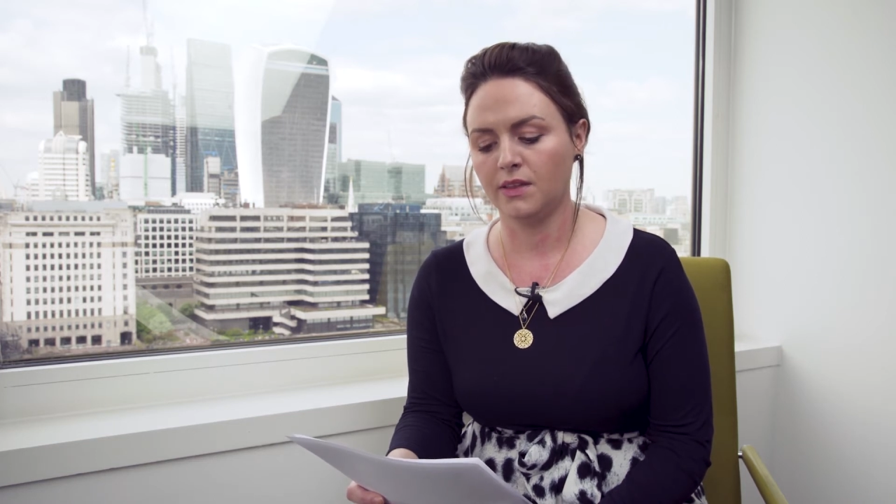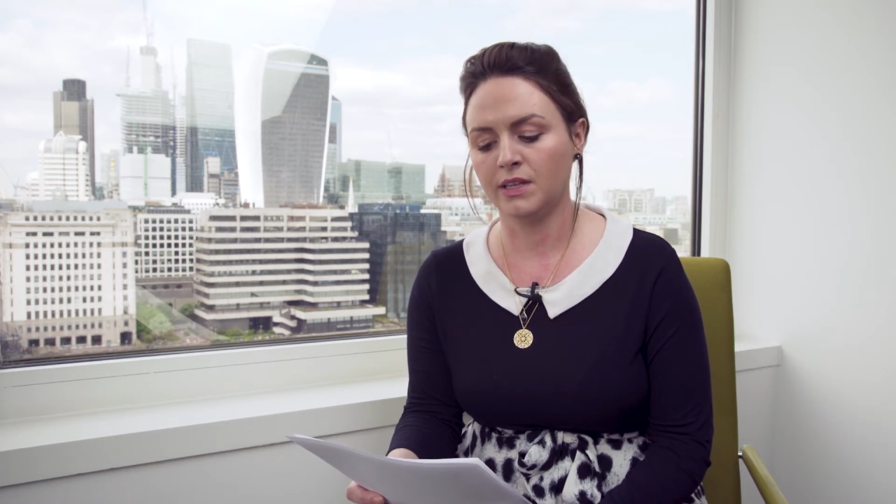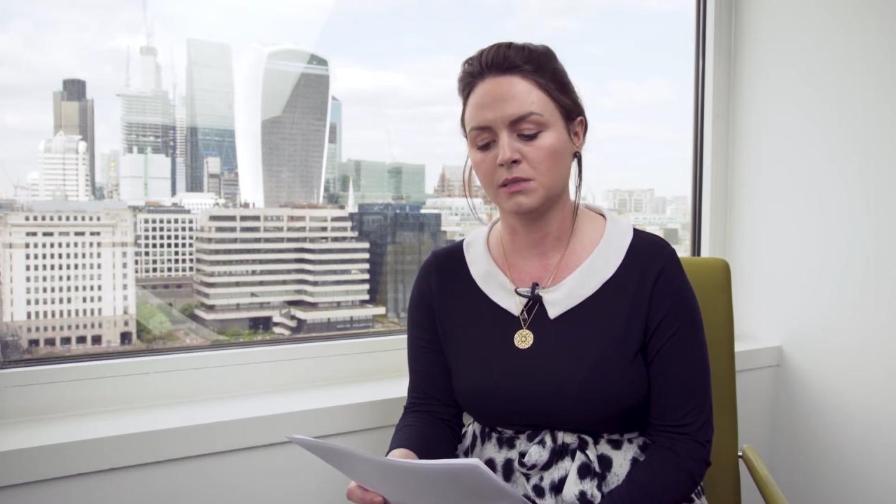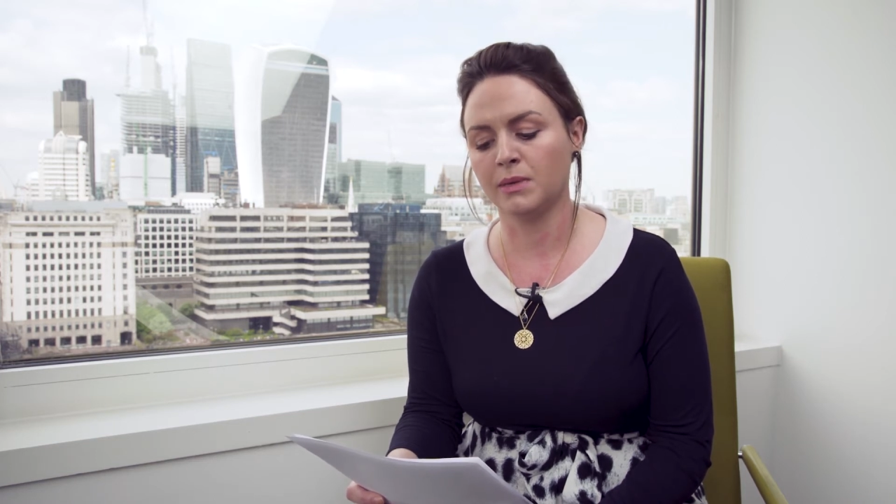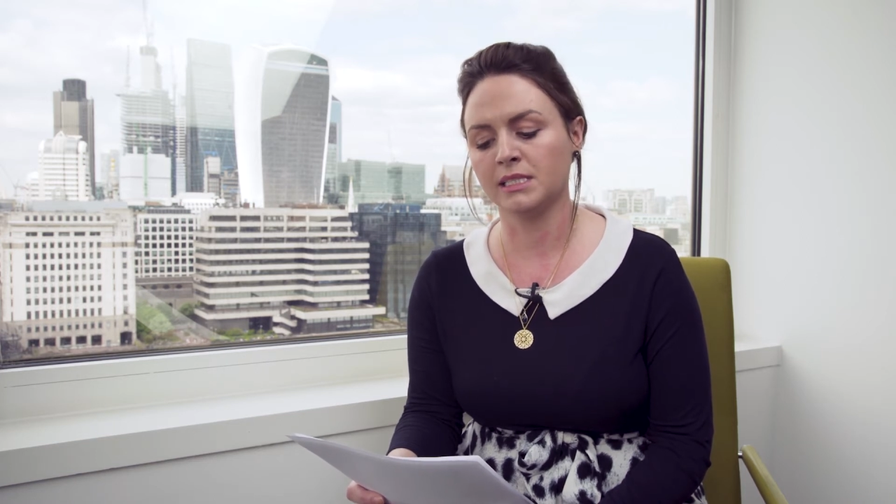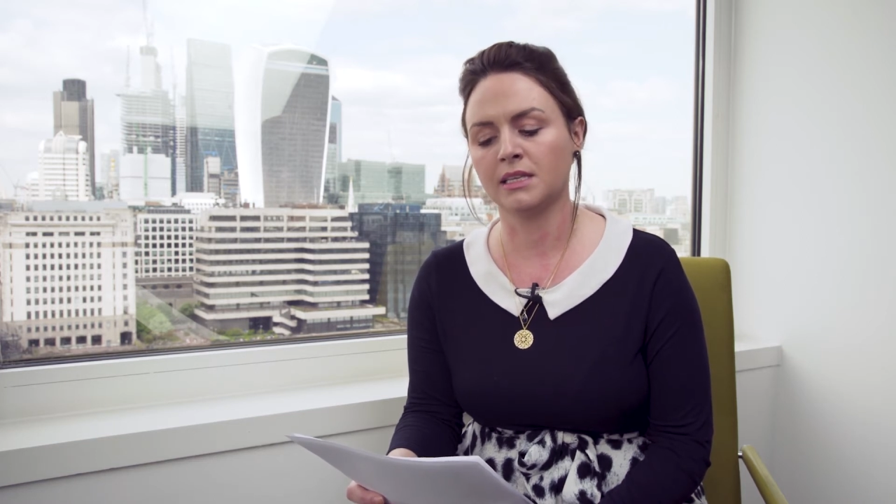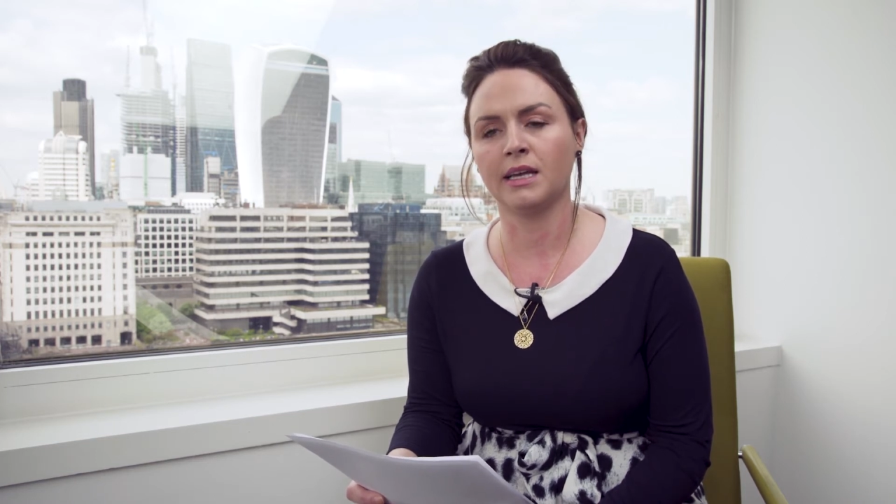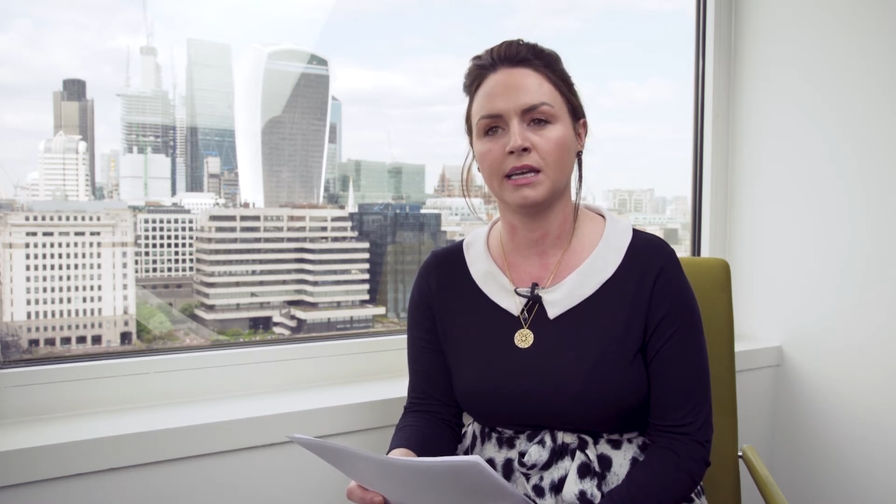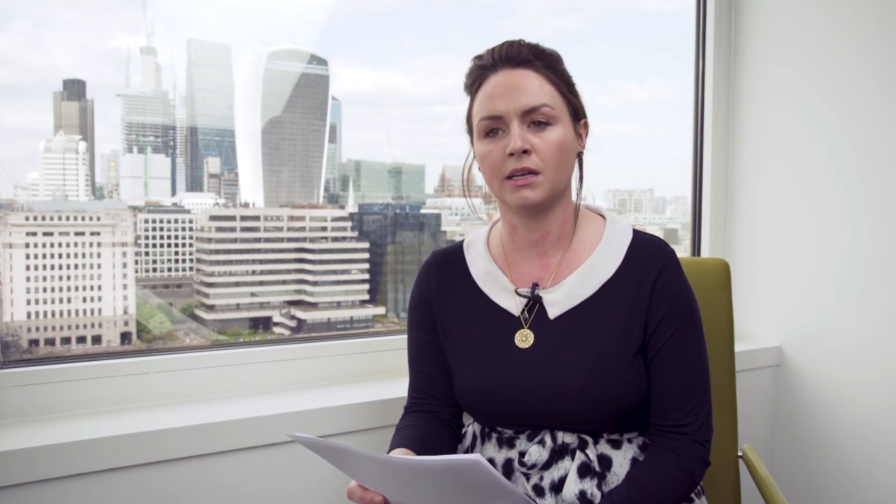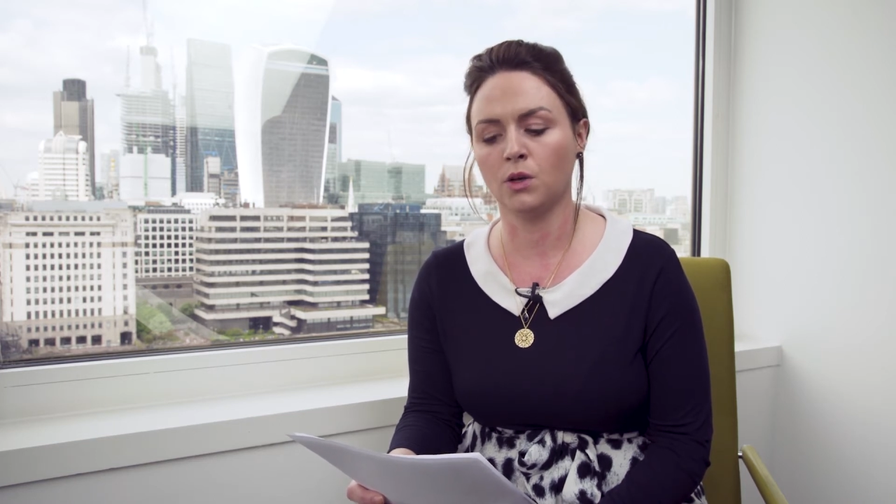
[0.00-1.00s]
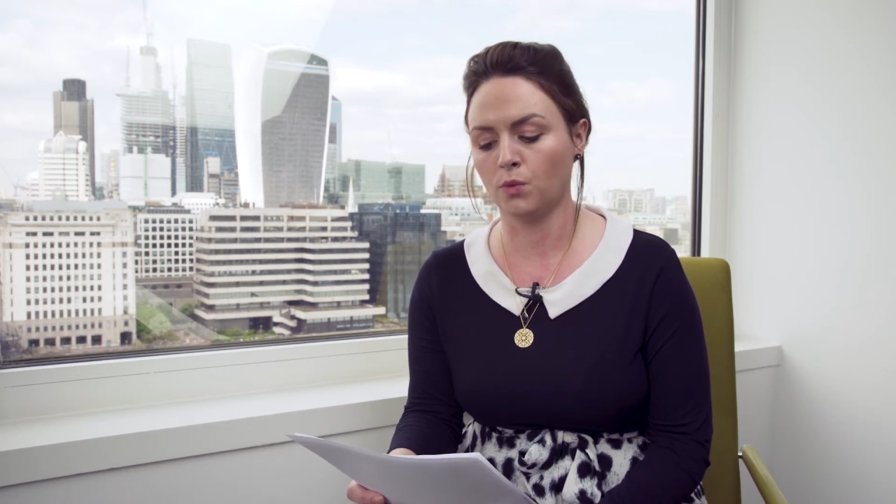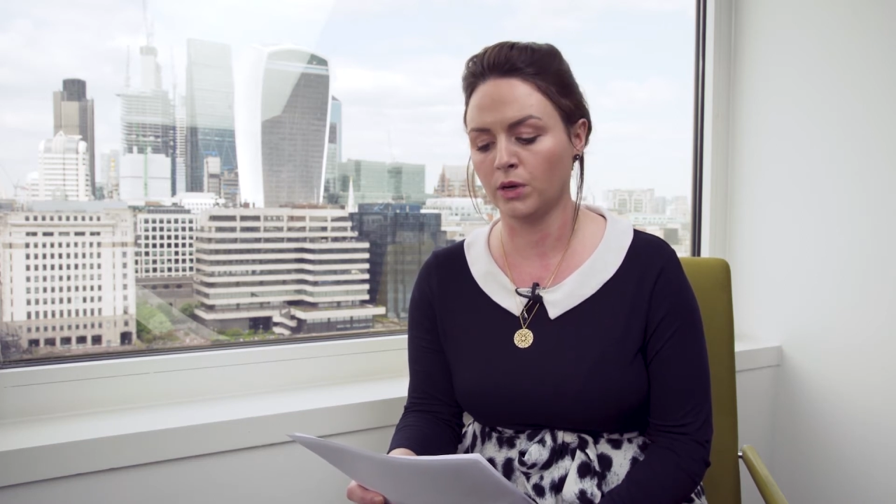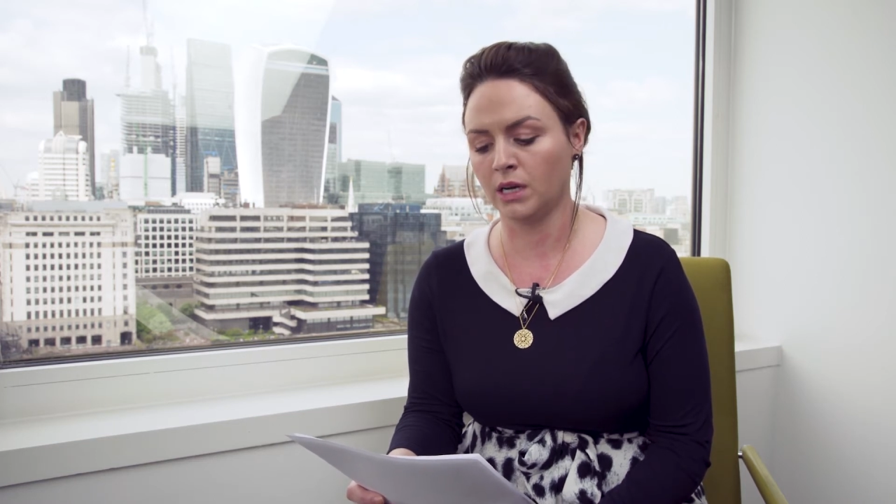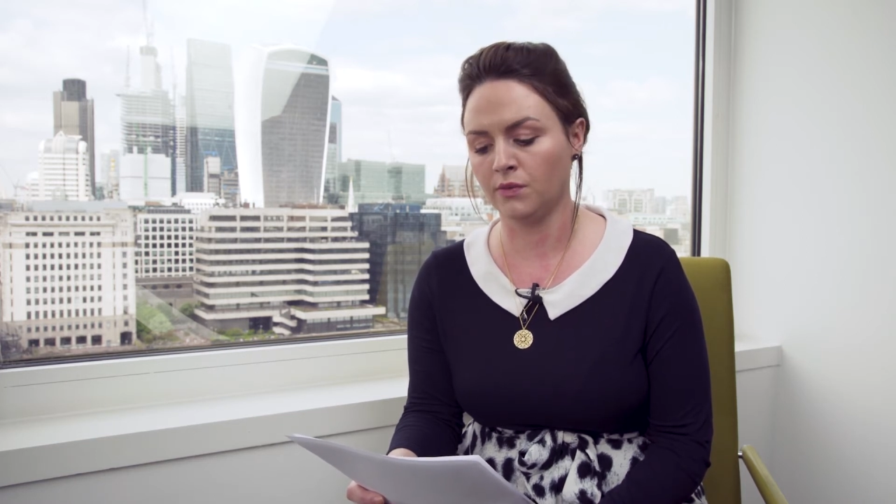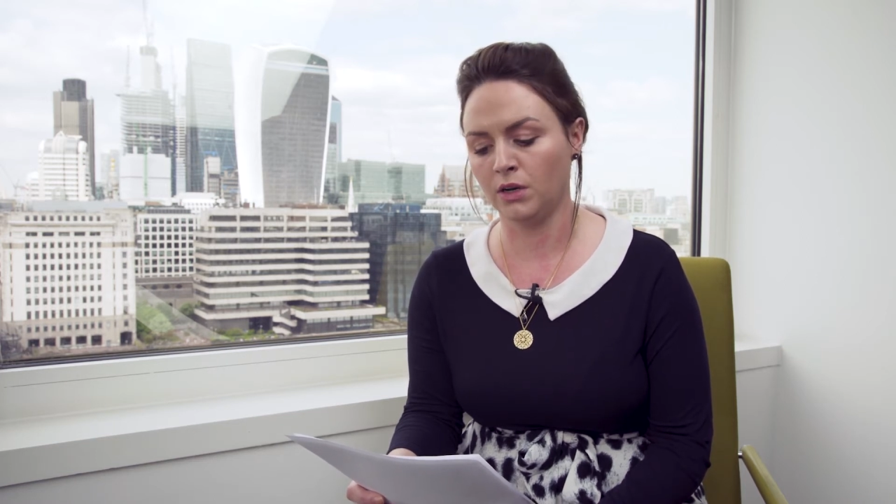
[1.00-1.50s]
This means that they cannot
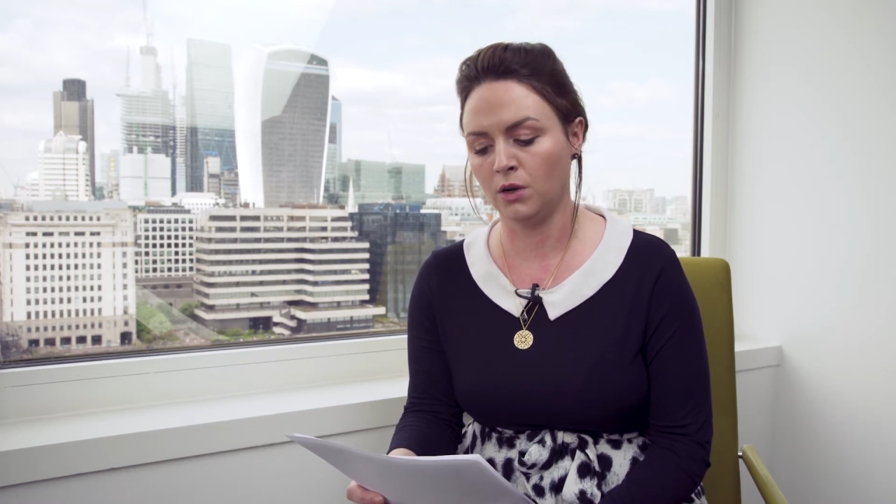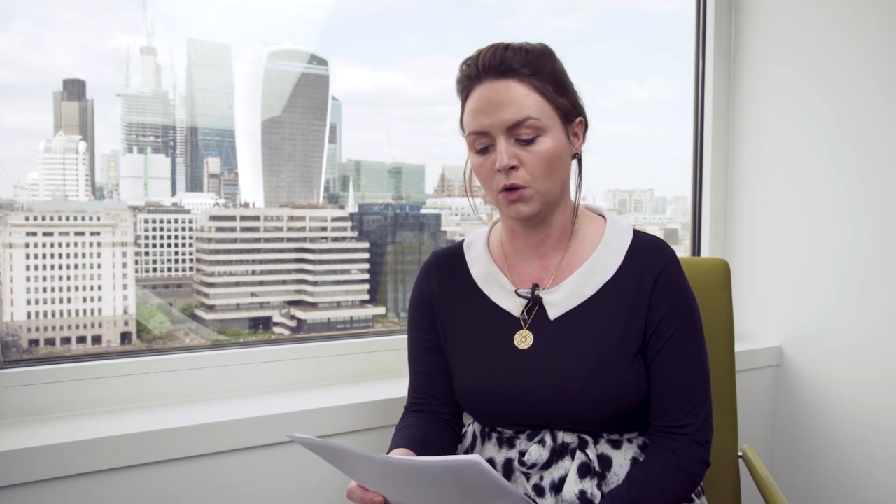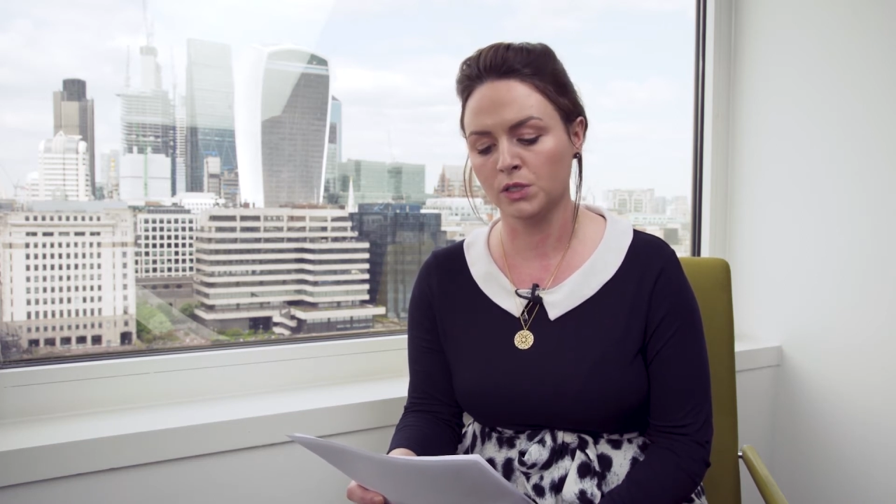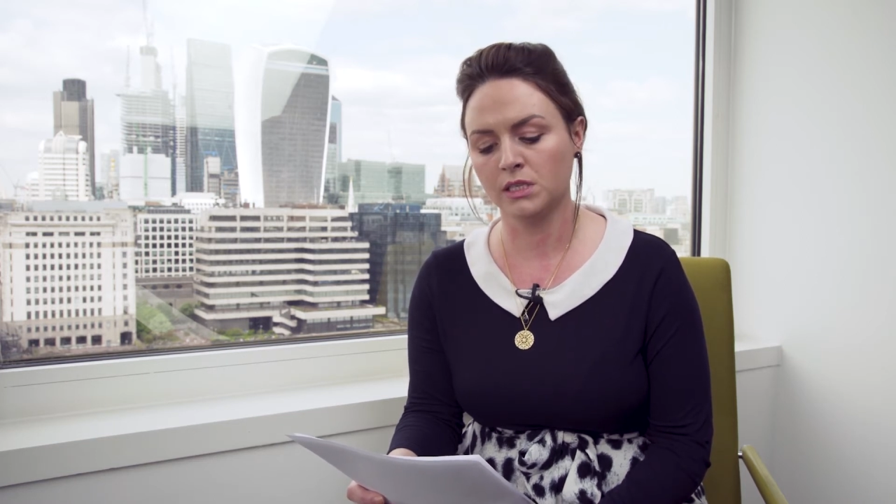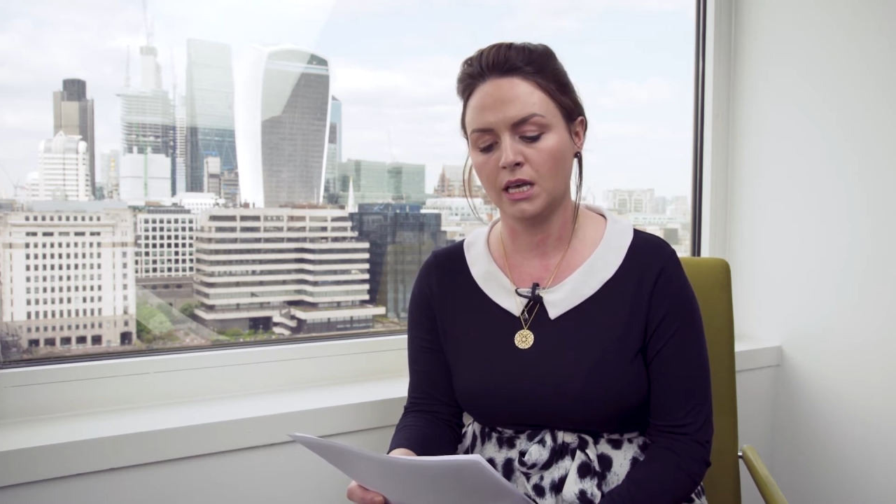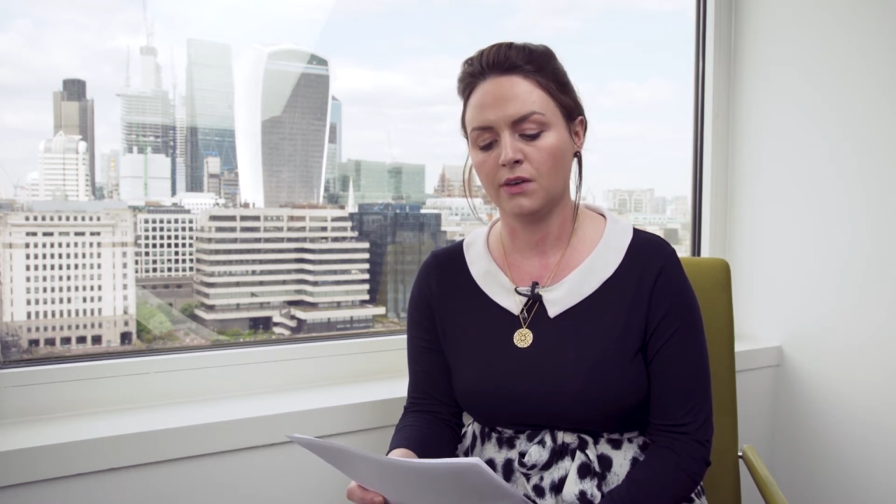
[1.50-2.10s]
recover loss